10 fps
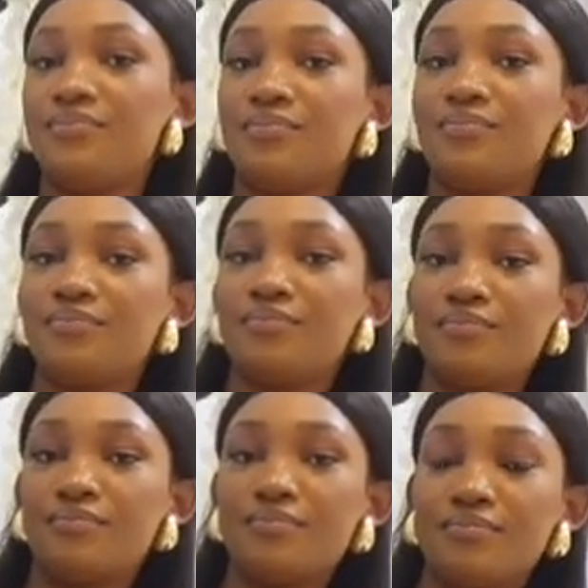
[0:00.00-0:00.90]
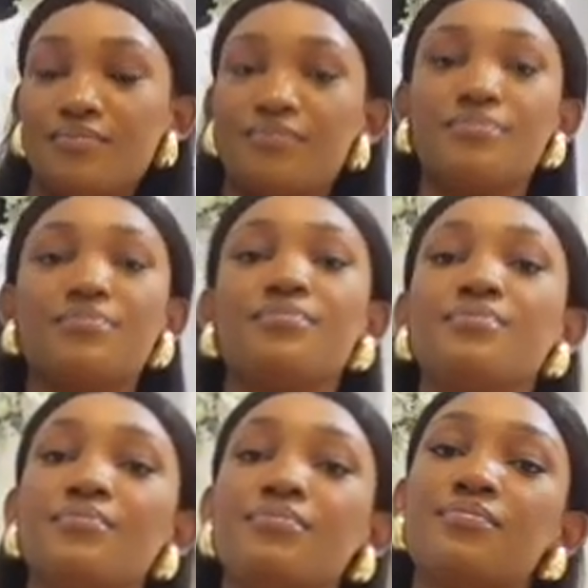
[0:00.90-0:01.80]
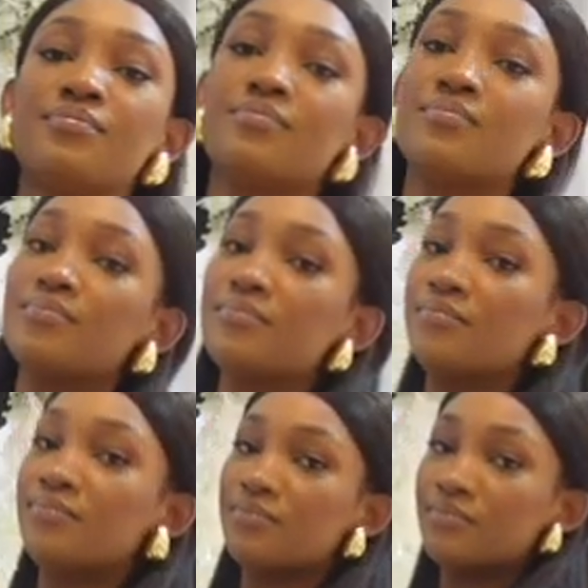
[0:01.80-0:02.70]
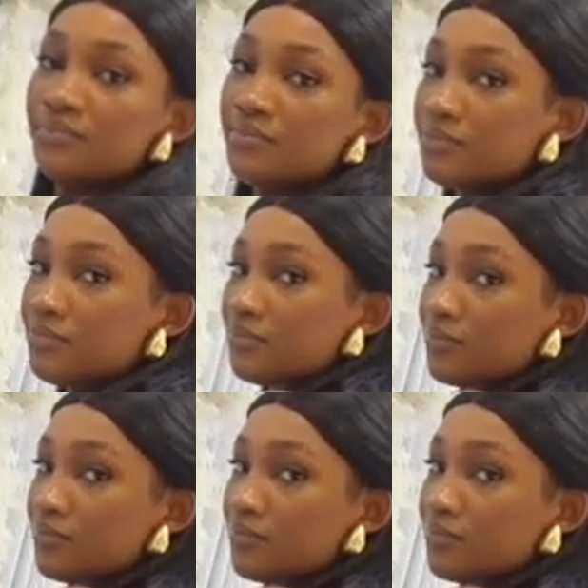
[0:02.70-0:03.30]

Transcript: [no speech]